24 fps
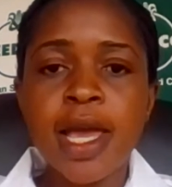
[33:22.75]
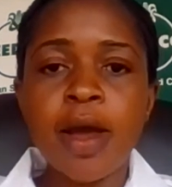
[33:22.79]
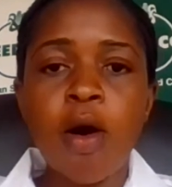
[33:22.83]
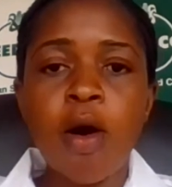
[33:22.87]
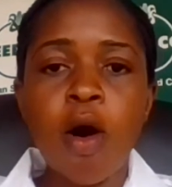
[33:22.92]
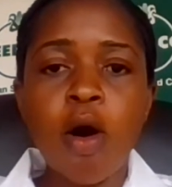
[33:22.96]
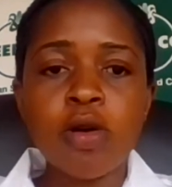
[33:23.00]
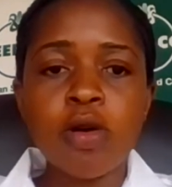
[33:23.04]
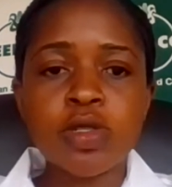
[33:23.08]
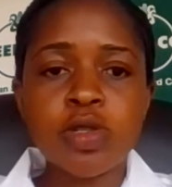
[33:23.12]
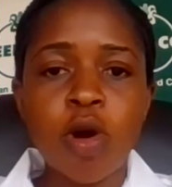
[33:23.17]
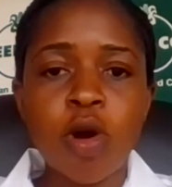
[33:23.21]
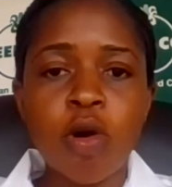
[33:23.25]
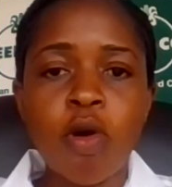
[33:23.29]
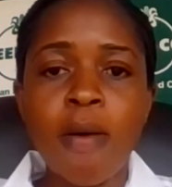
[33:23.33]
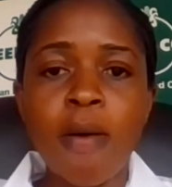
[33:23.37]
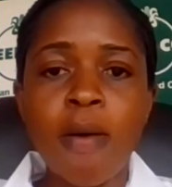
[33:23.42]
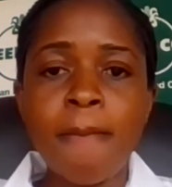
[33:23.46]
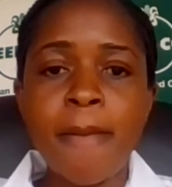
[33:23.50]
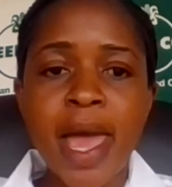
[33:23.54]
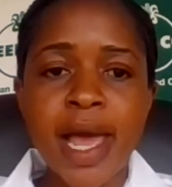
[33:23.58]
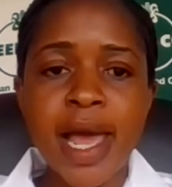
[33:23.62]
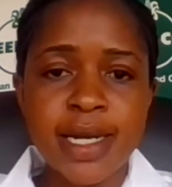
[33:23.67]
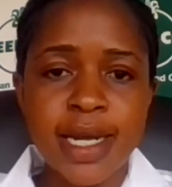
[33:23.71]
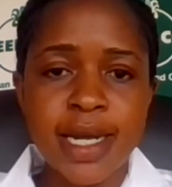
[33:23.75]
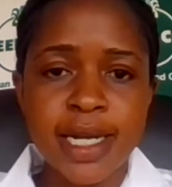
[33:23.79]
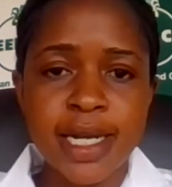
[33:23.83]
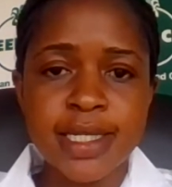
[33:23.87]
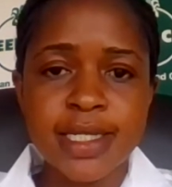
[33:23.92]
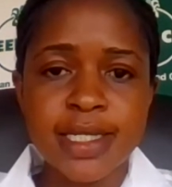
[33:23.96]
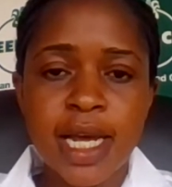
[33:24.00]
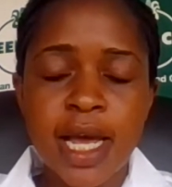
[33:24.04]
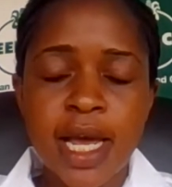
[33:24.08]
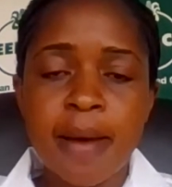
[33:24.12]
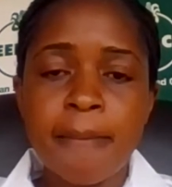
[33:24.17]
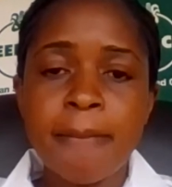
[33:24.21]
He also
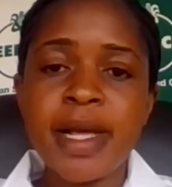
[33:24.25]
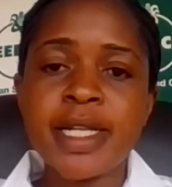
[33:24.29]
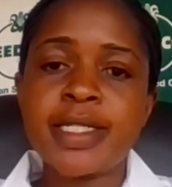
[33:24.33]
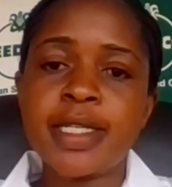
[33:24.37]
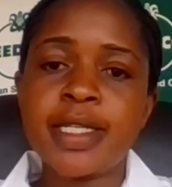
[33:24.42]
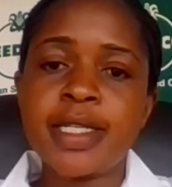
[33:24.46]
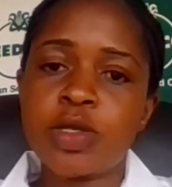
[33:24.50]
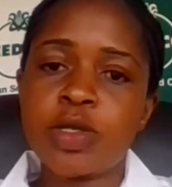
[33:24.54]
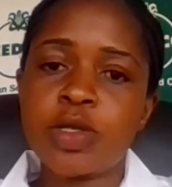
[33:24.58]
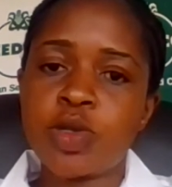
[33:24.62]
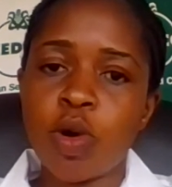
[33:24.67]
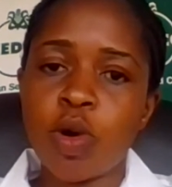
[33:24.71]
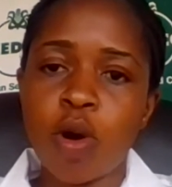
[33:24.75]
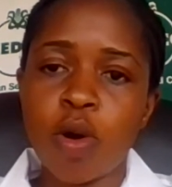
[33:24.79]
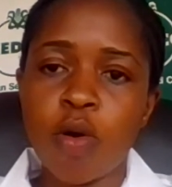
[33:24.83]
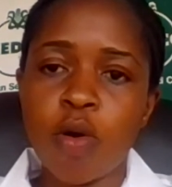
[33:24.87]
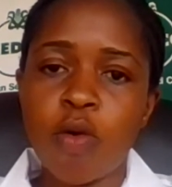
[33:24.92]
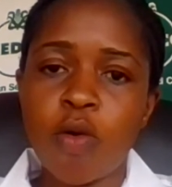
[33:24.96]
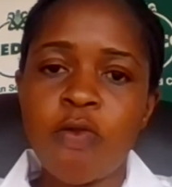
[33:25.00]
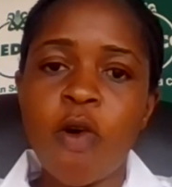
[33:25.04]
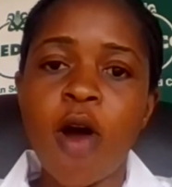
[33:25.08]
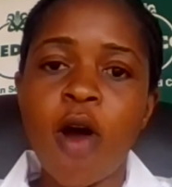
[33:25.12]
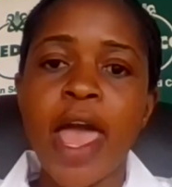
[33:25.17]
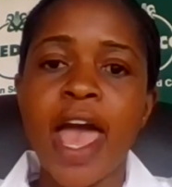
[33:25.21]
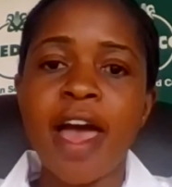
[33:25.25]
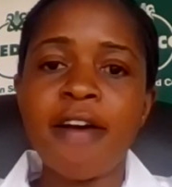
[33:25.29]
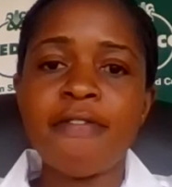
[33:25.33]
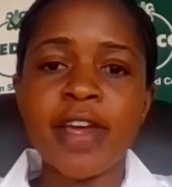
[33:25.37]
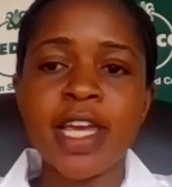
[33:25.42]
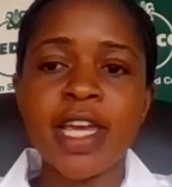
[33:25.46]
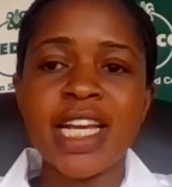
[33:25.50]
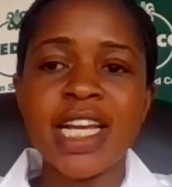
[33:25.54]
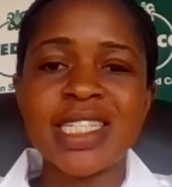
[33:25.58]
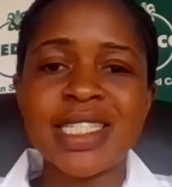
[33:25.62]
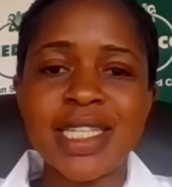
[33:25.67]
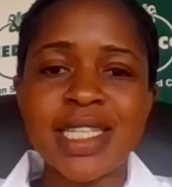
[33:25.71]
commended Mr. Dzoro for
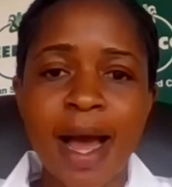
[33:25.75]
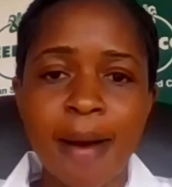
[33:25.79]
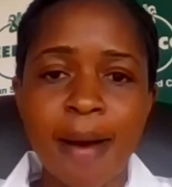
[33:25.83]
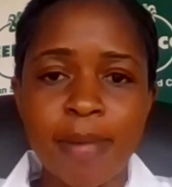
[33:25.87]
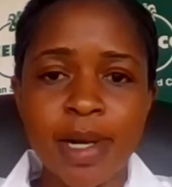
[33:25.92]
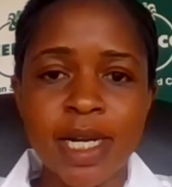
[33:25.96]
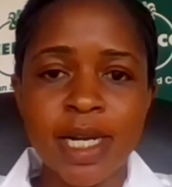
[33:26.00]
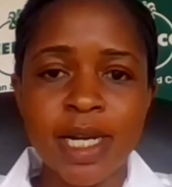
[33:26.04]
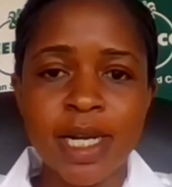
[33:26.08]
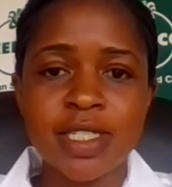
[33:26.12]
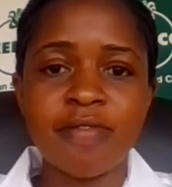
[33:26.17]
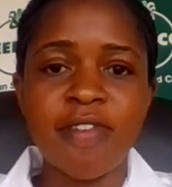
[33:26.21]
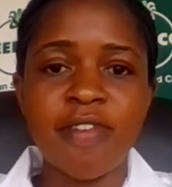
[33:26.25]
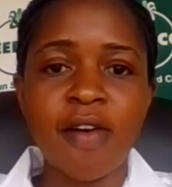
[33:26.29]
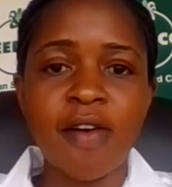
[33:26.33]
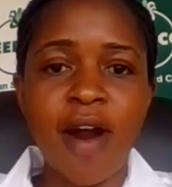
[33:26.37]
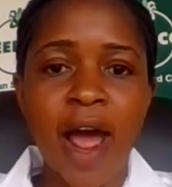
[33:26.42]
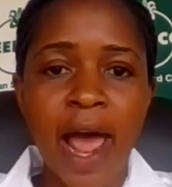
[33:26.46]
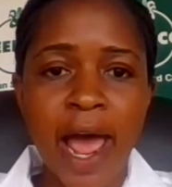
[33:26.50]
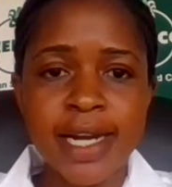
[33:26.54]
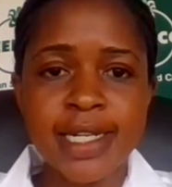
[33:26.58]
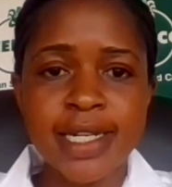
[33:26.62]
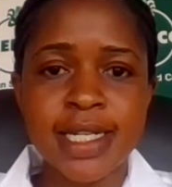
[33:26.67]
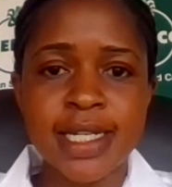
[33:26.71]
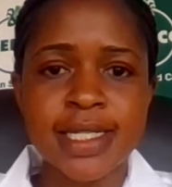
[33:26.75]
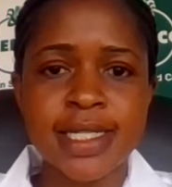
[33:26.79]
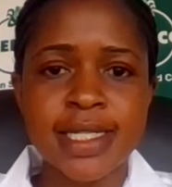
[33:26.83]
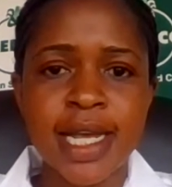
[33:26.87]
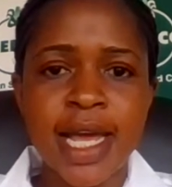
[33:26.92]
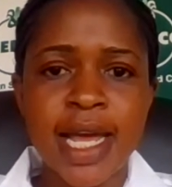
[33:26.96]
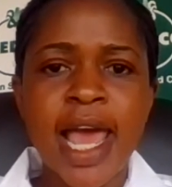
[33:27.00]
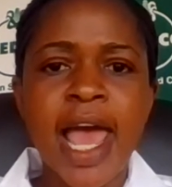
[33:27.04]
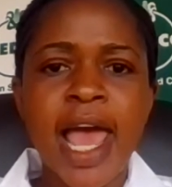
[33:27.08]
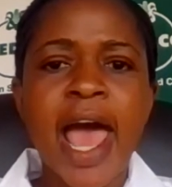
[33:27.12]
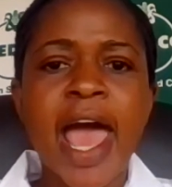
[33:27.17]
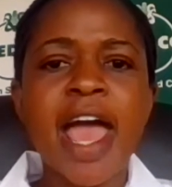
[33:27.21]
having established varieties,
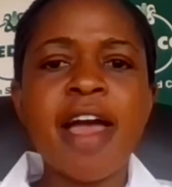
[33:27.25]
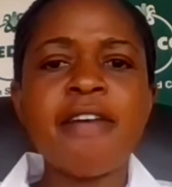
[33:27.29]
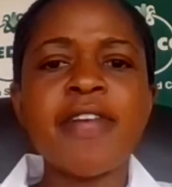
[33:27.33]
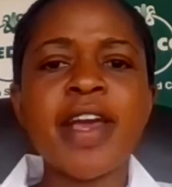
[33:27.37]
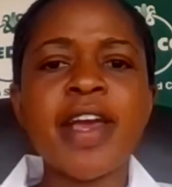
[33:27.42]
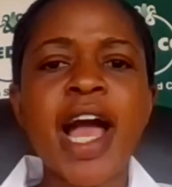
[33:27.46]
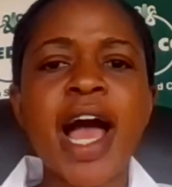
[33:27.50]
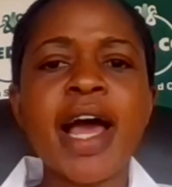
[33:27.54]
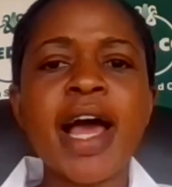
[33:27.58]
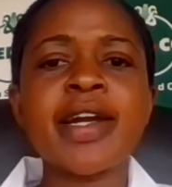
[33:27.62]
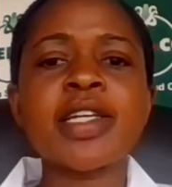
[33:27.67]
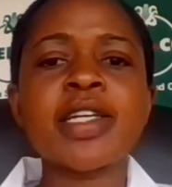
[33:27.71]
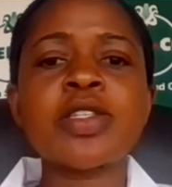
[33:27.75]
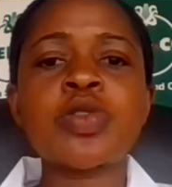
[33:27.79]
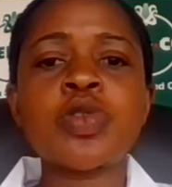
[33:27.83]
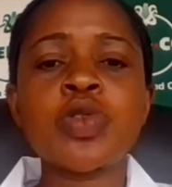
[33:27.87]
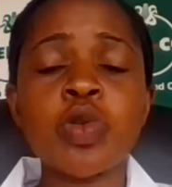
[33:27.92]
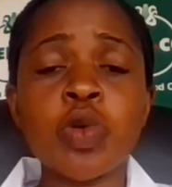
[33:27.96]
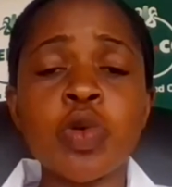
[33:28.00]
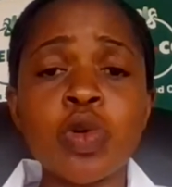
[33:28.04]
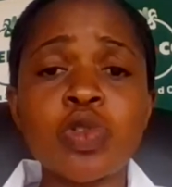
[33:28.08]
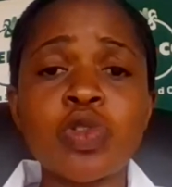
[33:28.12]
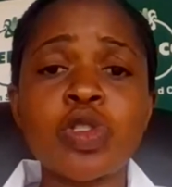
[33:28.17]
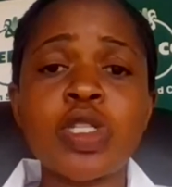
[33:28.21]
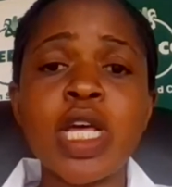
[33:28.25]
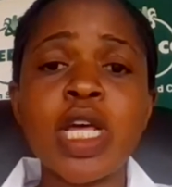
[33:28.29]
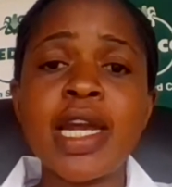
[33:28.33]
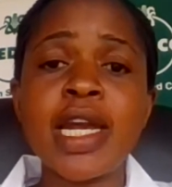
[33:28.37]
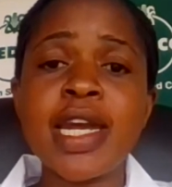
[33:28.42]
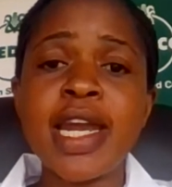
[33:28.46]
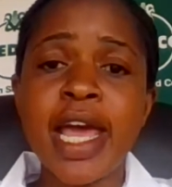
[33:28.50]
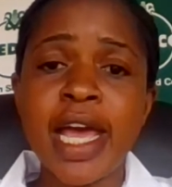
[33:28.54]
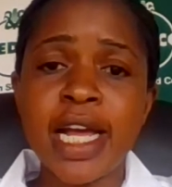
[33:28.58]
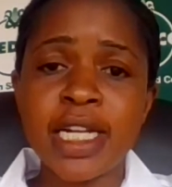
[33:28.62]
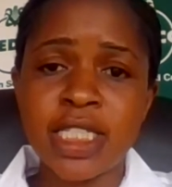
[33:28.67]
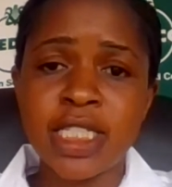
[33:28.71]
having understood
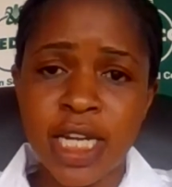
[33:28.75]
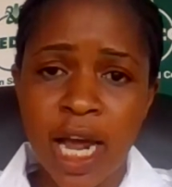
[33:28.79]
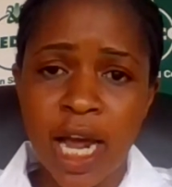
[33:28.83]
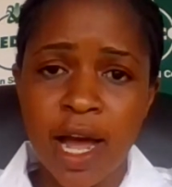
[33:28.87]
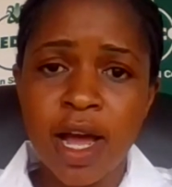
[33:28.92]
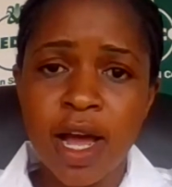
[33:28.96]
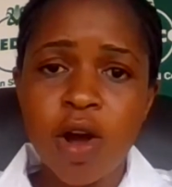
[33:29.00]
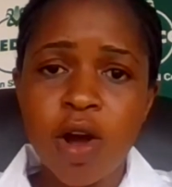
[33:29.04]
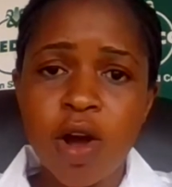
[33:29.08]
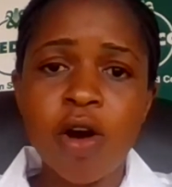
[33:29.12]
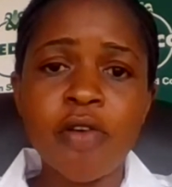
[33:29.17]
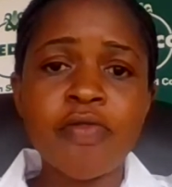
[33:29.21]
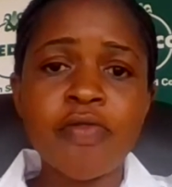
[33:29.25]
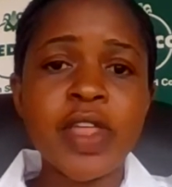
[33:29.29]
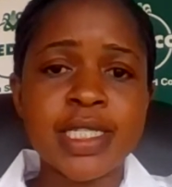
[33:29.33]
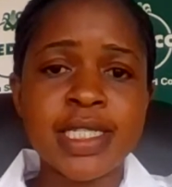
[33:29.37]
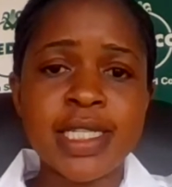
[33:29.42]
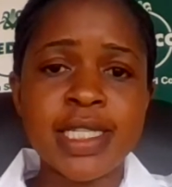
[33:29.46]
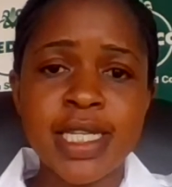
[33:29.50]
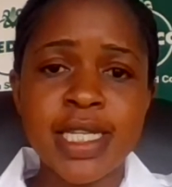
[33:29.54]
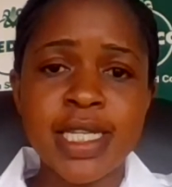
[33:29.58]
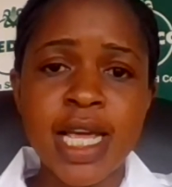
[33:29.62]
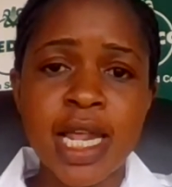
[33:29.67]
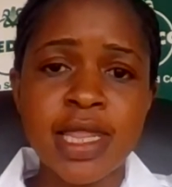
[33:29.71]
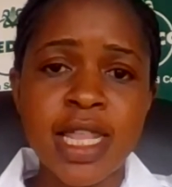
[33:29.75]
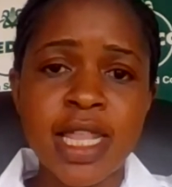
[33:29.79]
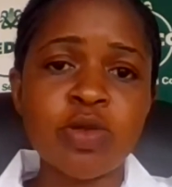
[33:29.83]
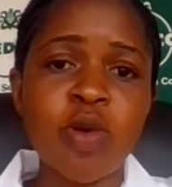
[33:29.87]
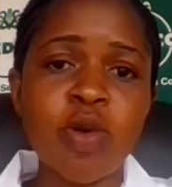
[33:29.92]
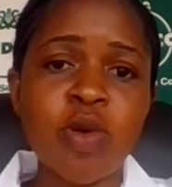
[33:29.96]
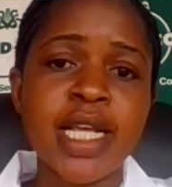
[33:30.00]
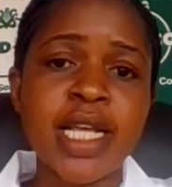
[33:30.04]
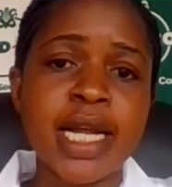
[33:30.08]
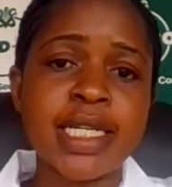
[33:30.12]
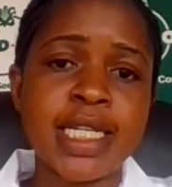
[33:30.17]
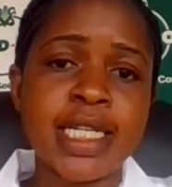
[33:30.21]
the nature of the season that was